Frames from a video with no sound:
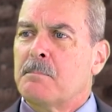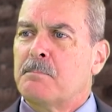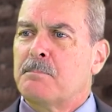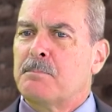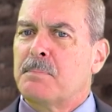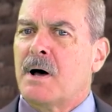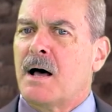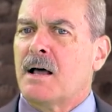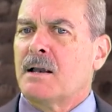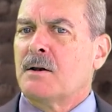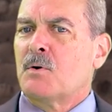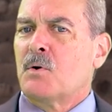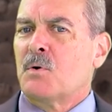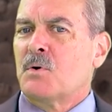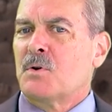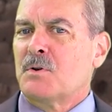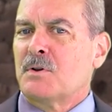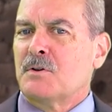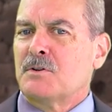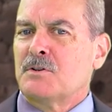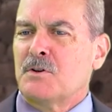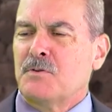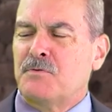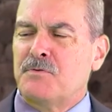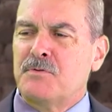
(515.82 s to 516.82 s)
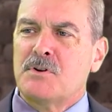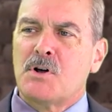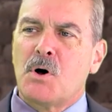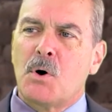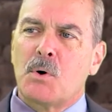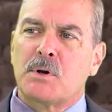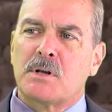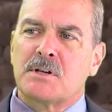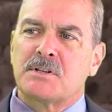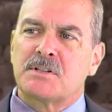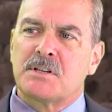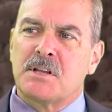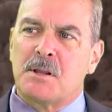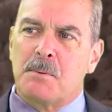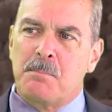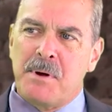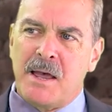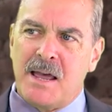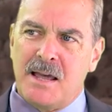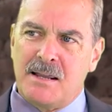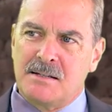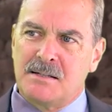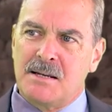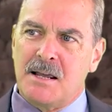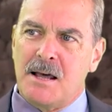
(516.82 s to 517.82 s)
But you've noticed, and the
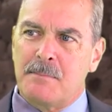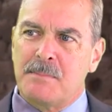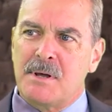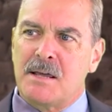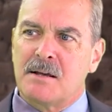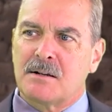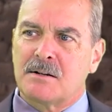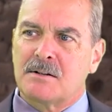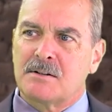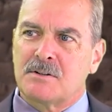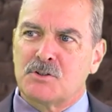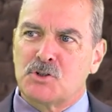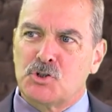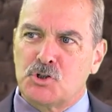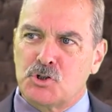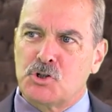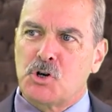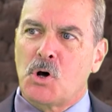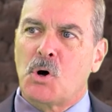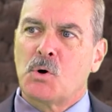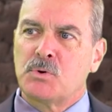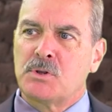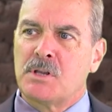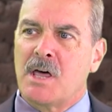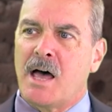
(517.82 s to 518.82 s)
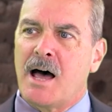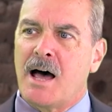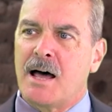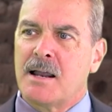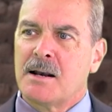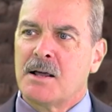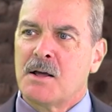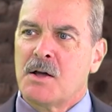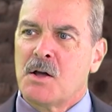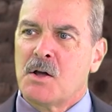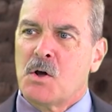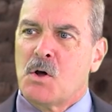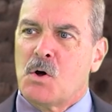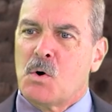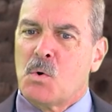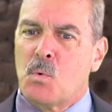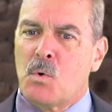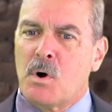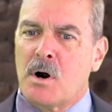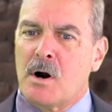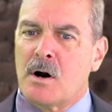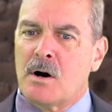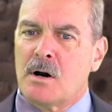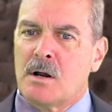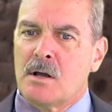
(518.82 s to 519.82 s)
pandemic showed that,
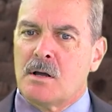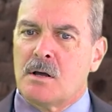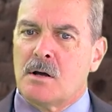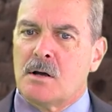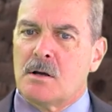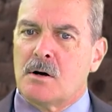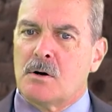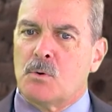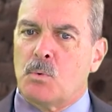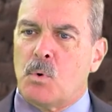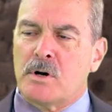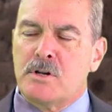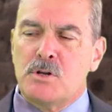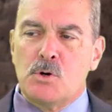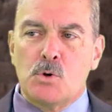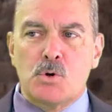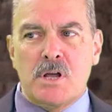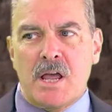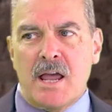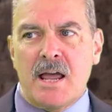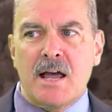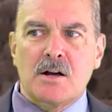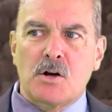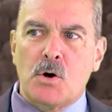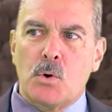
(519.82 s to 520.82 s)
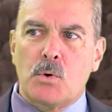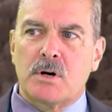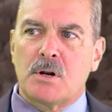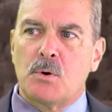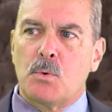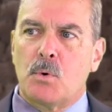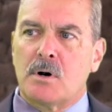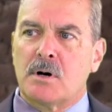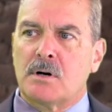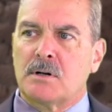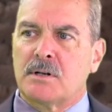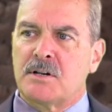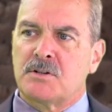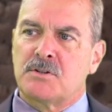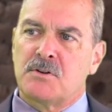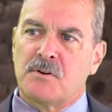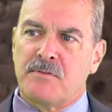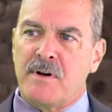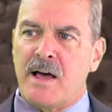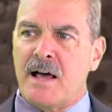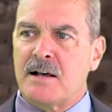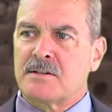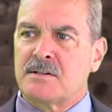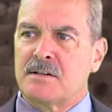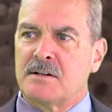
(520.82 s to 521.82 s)
where, well, you can't go anywhere unless you're
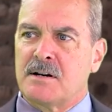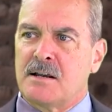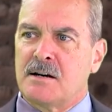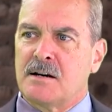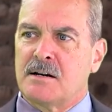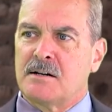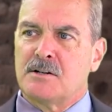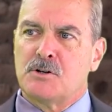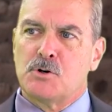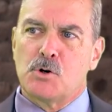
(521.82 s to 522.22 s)
vaccinated.